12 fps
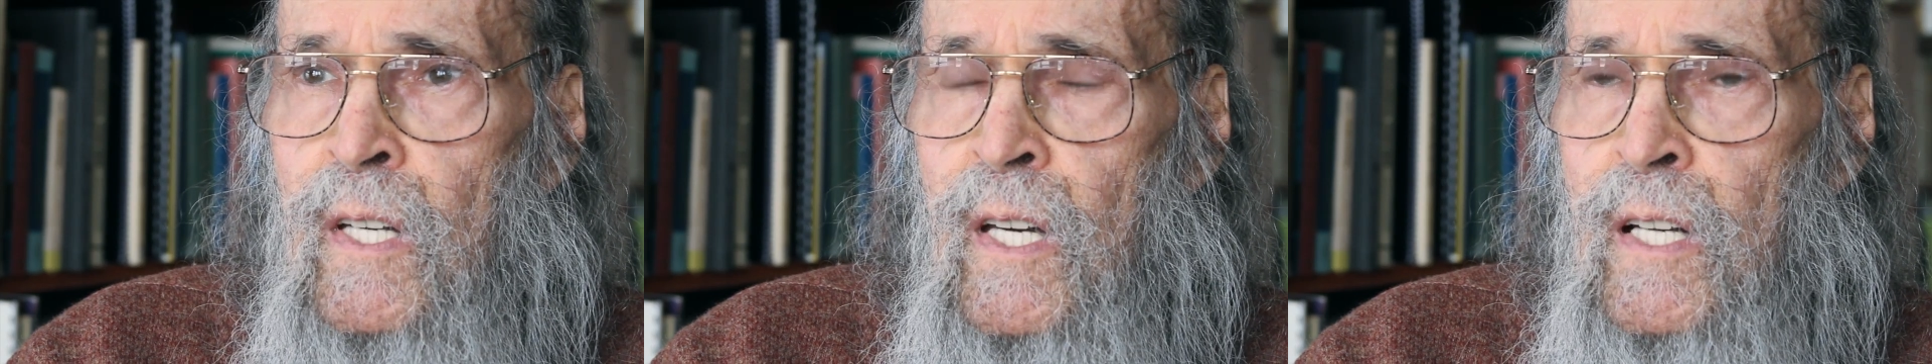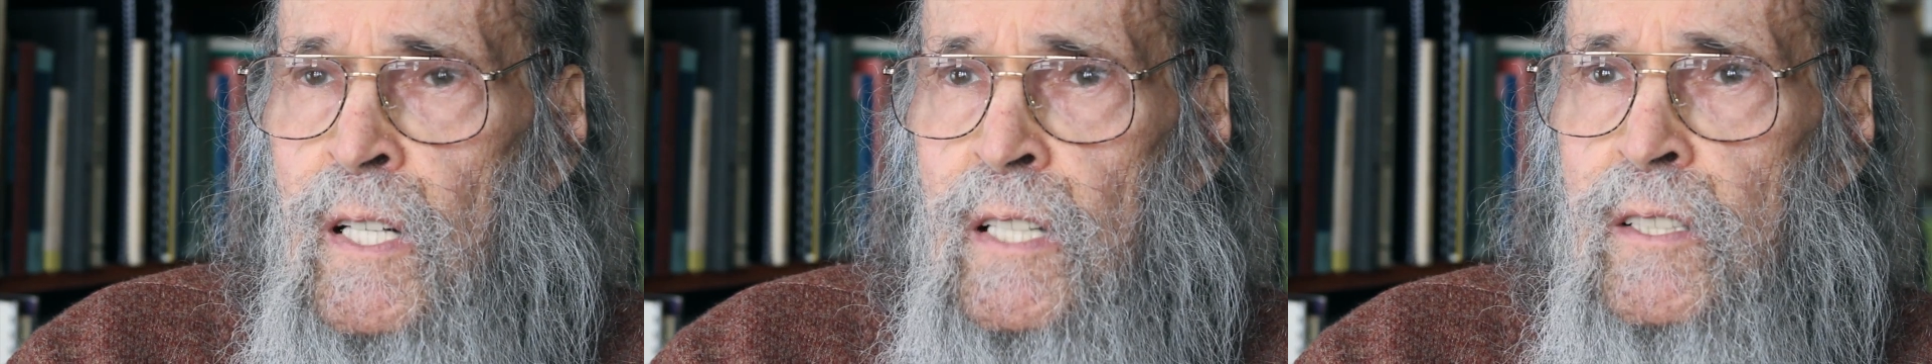
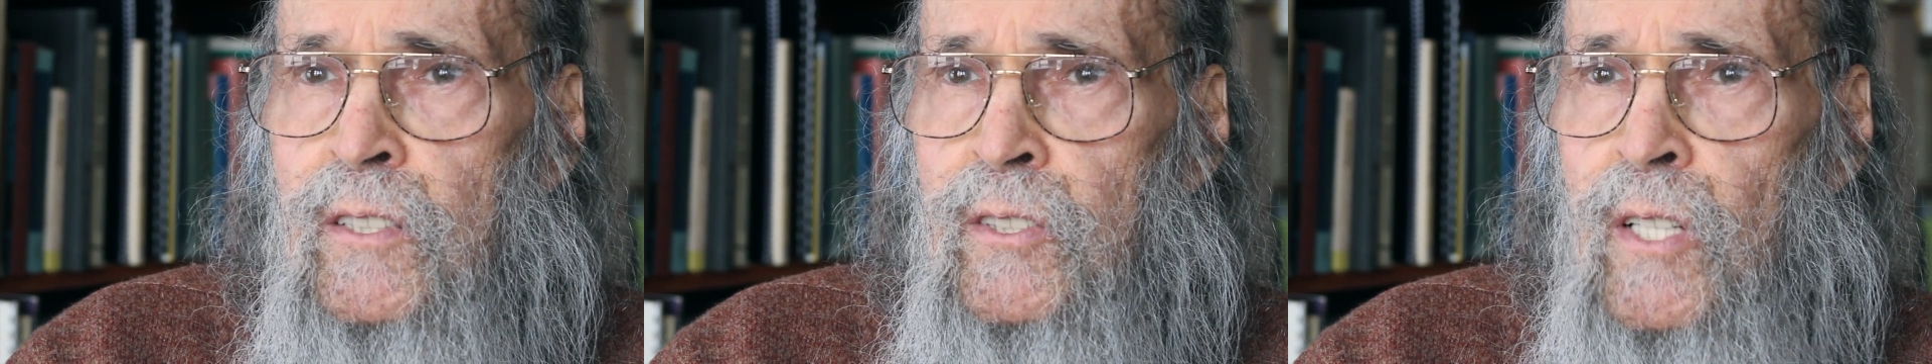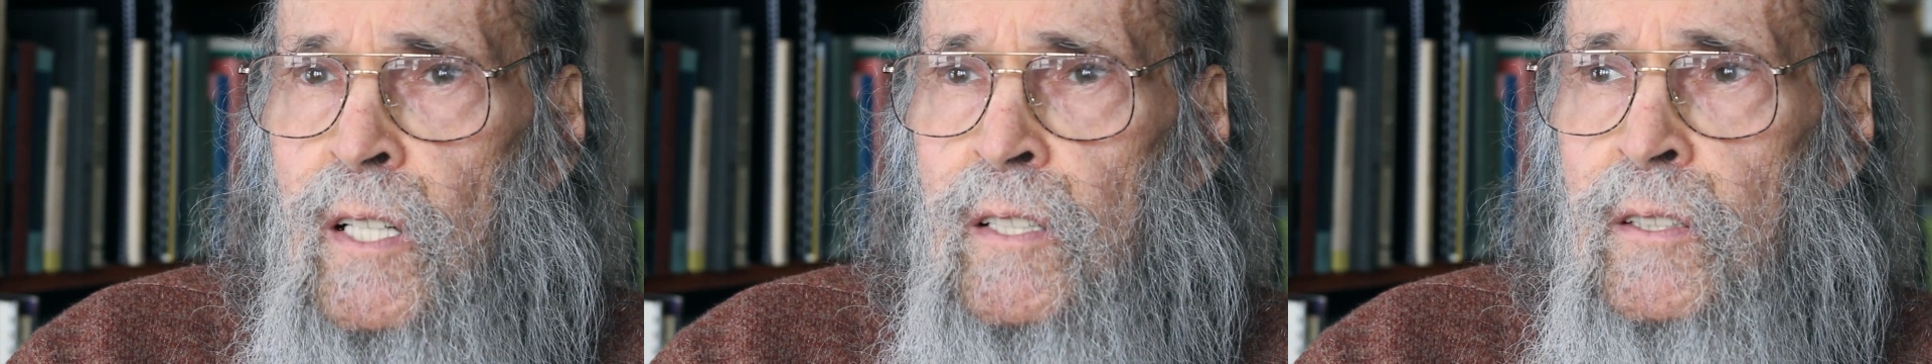And I
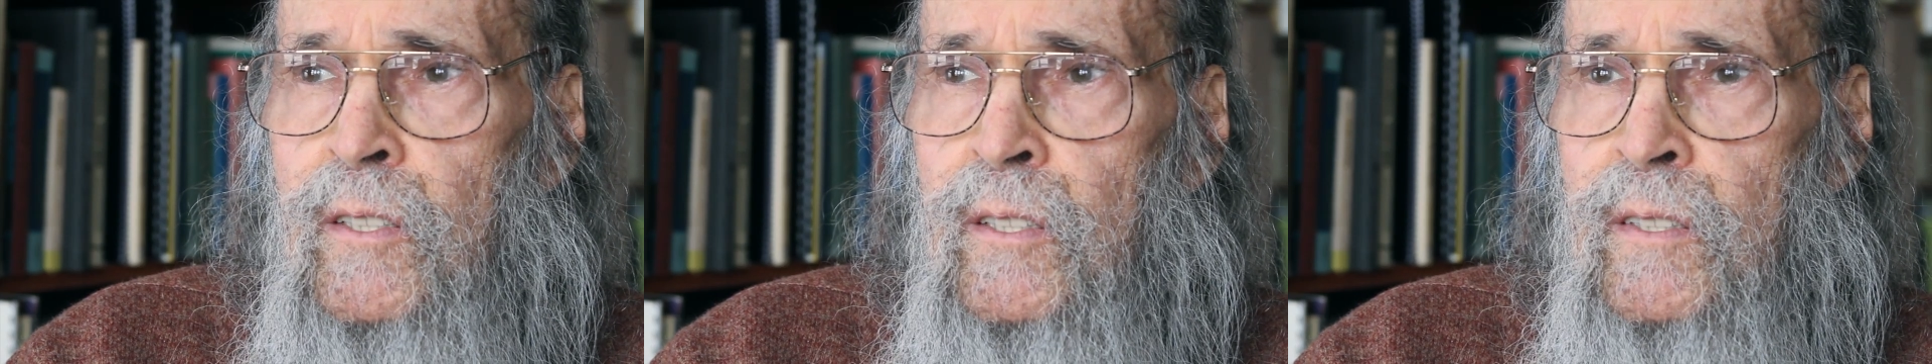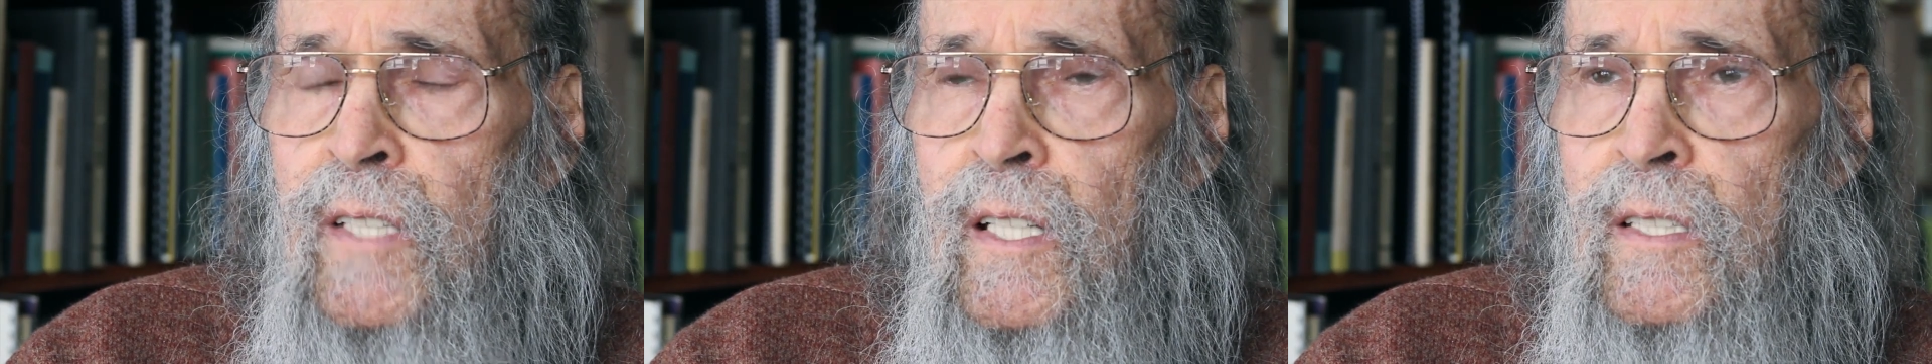decided to
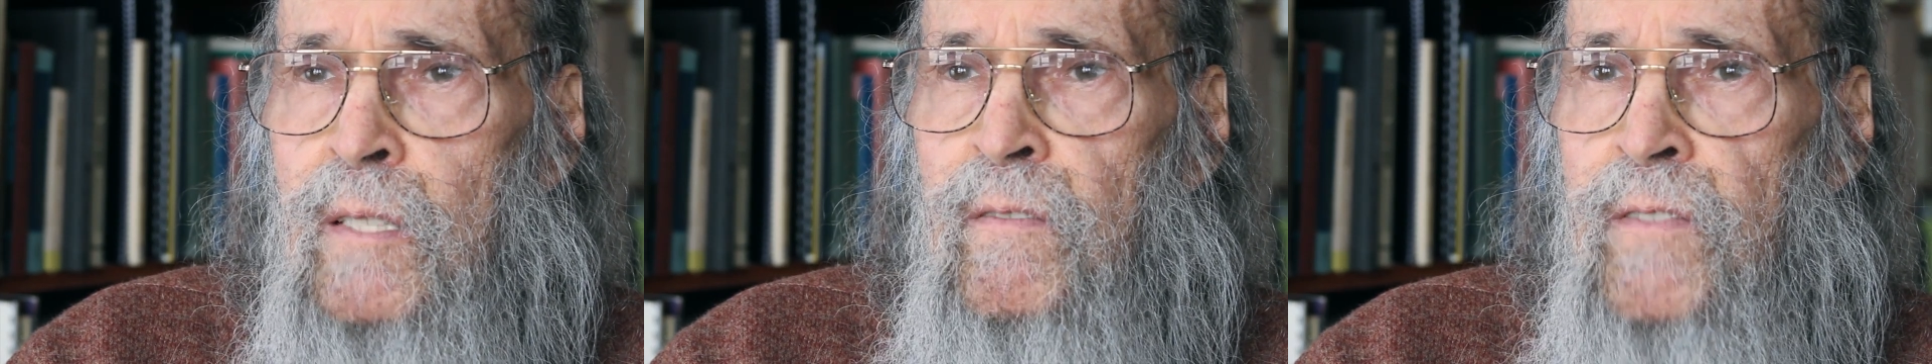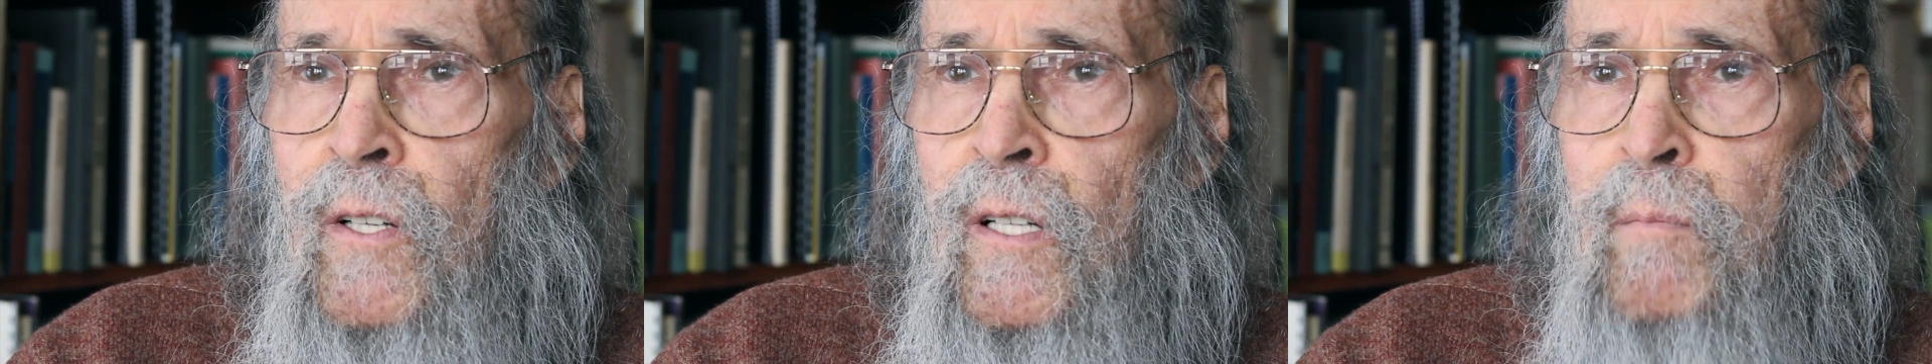take the
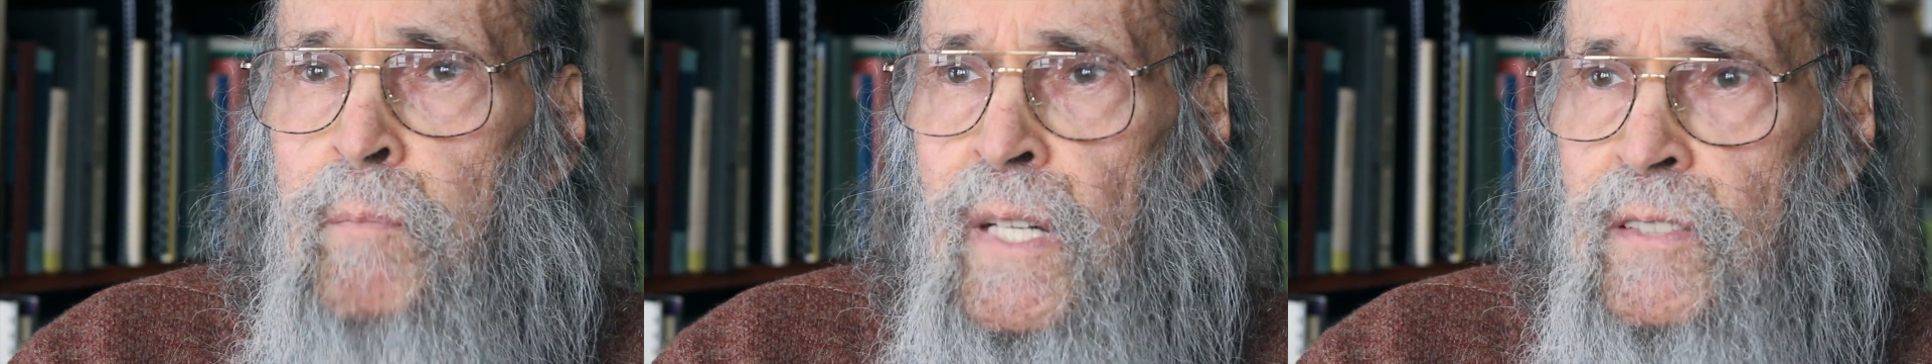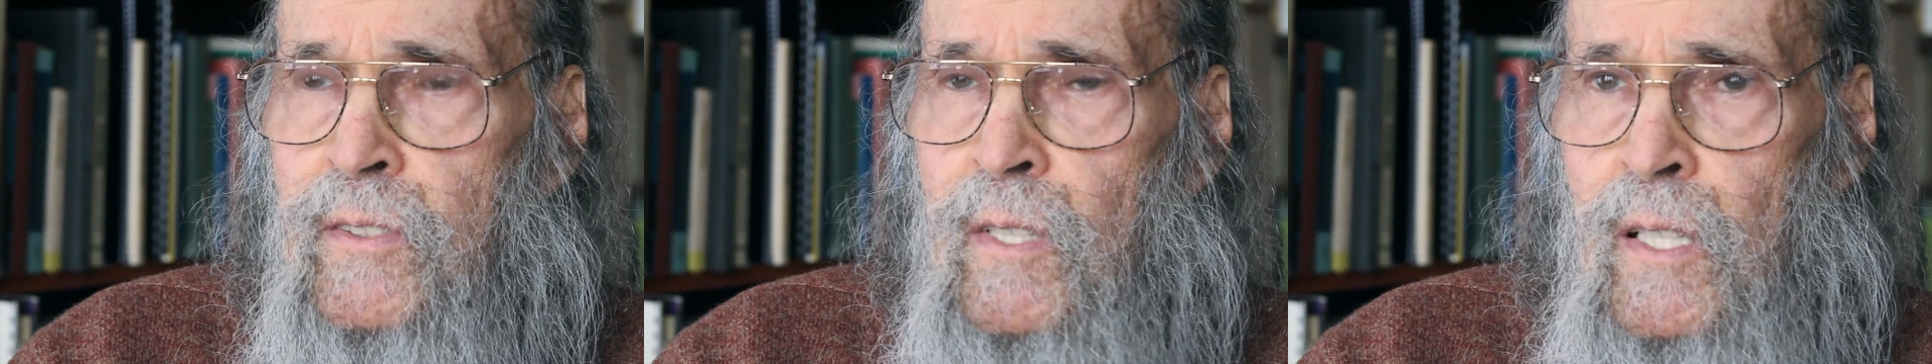very
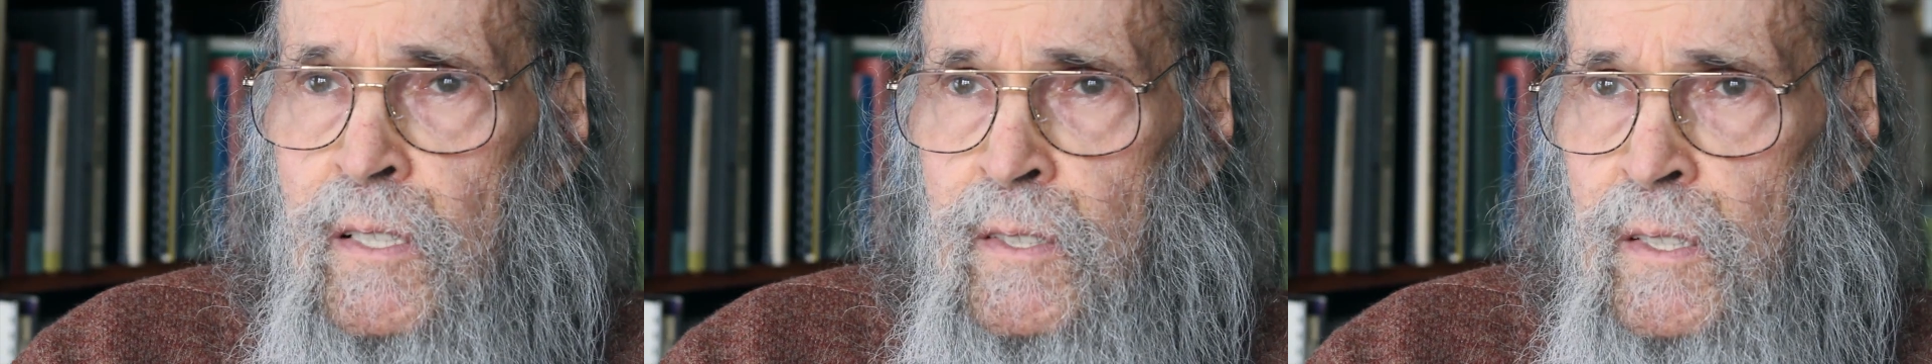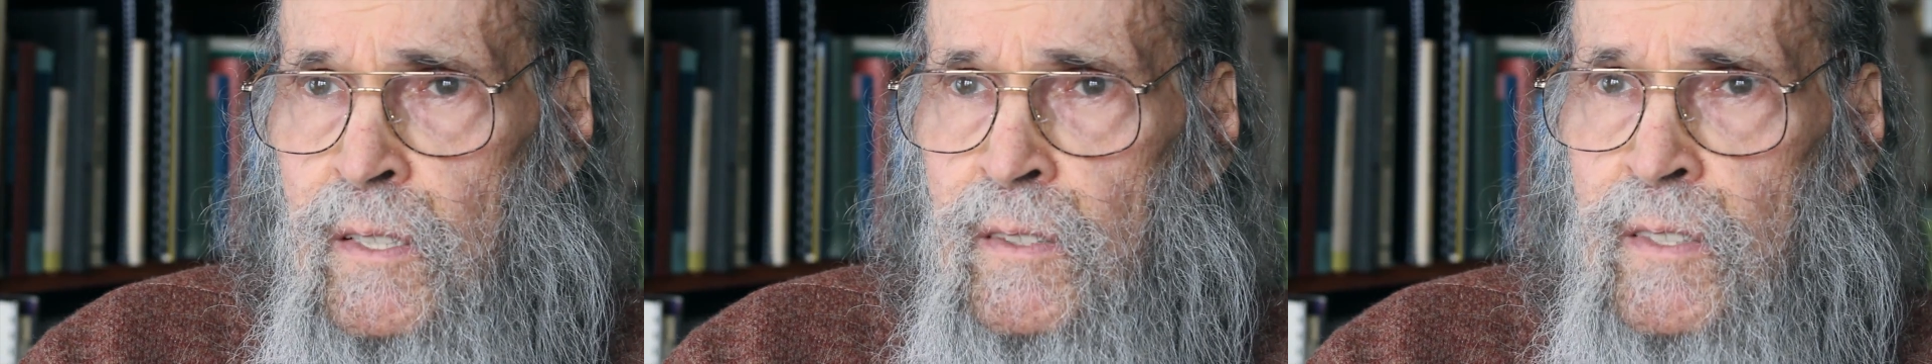best
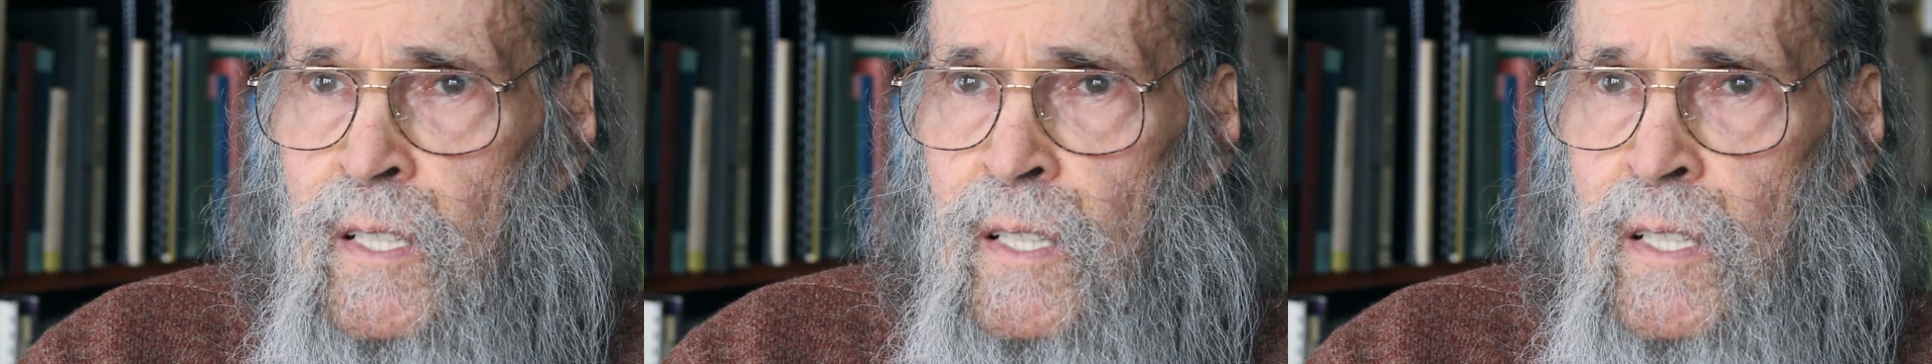ideas